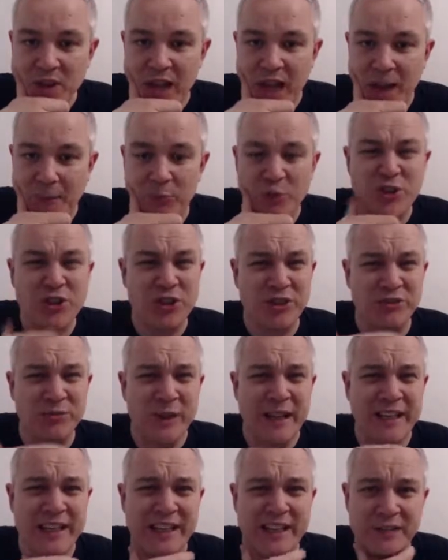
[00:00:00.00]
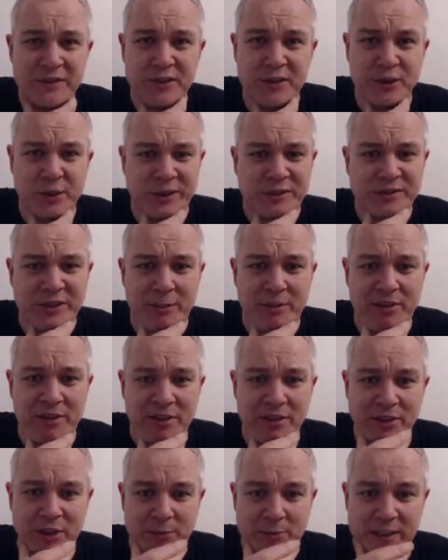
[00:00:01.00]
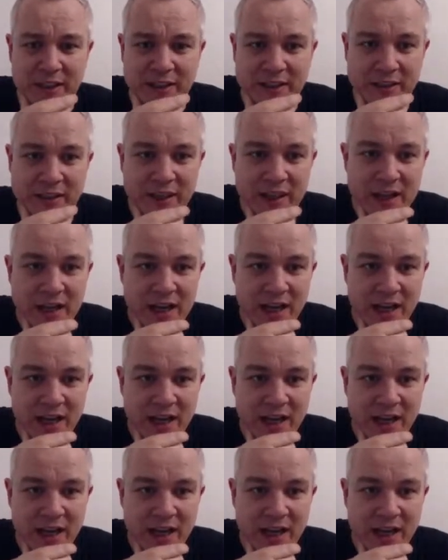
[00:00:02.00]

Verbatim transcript: Um, which does make it easy to accept 30 odd million.